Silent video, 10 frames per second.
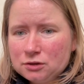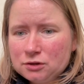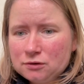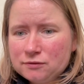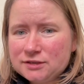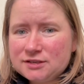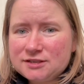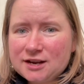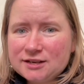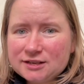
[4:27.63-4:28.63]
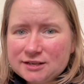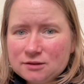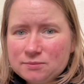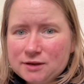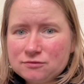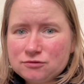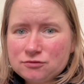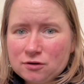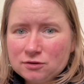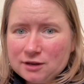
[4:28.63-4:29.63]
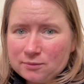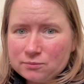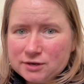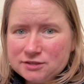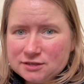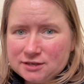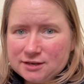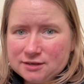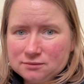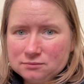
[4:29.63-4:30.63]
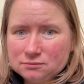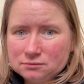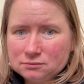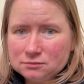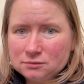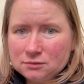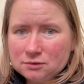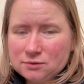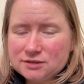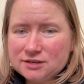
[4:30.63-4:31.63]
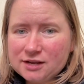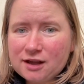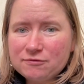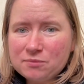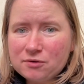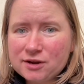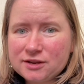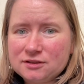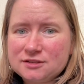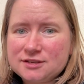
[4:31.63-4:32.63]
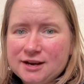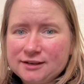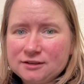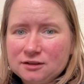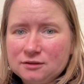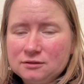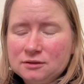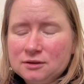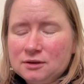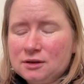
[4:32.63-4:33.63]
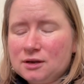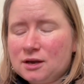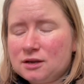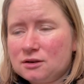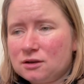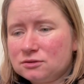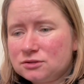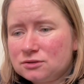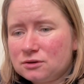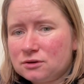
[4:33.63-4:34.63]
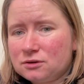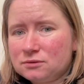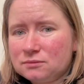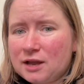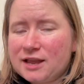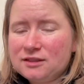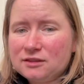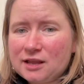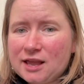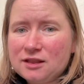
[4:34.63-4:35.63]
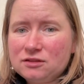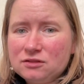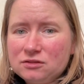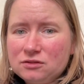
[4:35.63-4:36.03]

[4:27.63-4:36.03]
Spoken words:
there is a tiny little bit of strong language in it, which I have put in the title. And also in